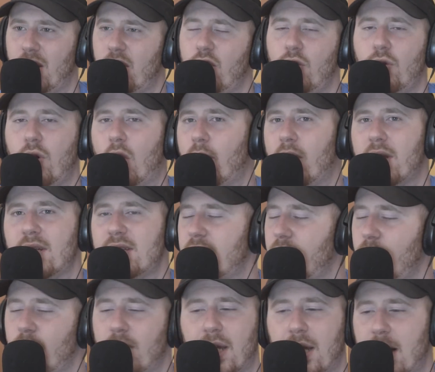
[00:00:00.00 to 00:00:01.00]
Yeah. You don't. Ex,
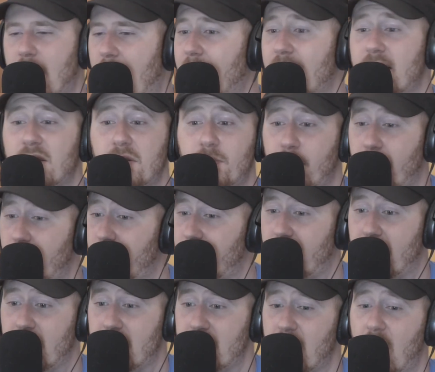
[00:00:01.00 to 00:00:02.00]
you cannot
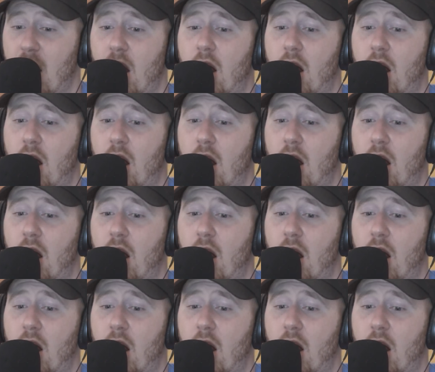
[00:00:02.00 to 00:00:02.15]
experience